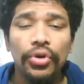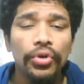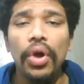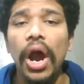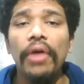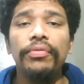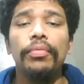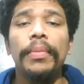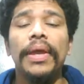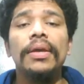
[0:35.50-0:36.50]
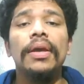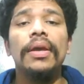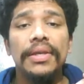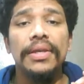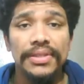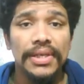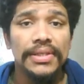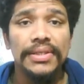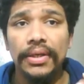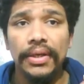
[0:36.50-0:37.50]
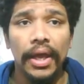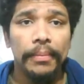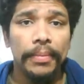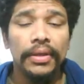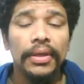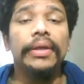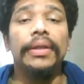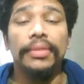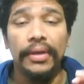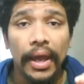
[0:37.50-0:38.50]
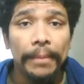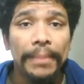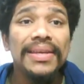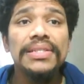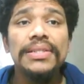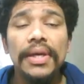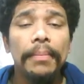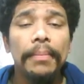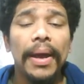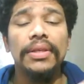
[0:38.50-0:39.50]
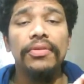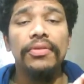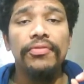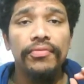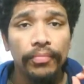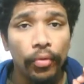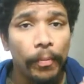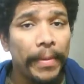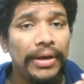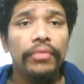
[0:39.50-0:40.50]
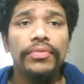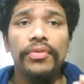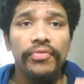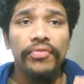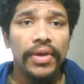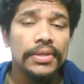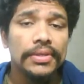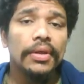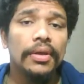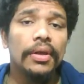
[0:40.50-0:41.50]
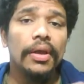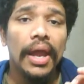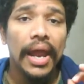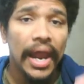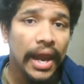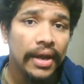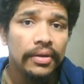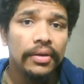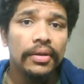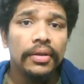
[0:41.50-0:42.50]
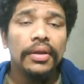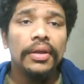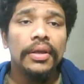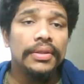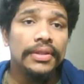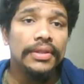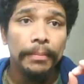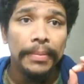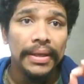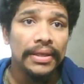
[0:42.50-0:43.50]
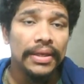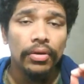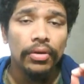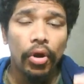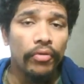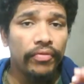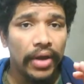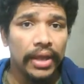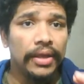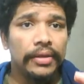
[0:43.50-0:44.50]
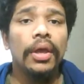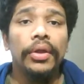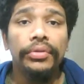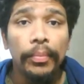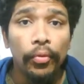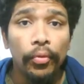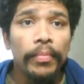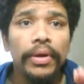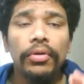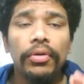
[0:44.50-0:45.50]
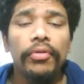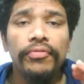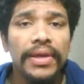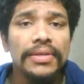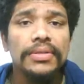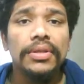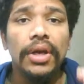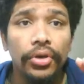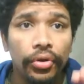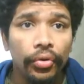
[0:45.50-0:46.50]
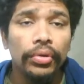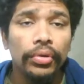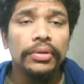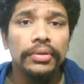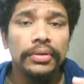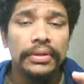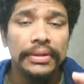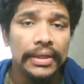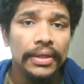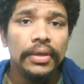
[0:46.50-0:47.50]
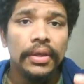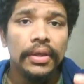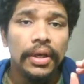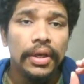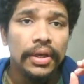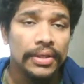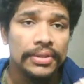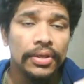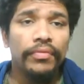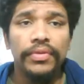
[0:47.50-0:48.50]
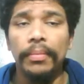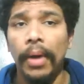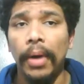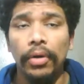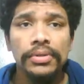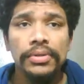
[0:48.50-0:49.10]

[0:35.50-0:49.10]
you how to make gesture typing. The typing is done by the movement of the face and the blinking of eye. The movement of face control the cursor of the mouse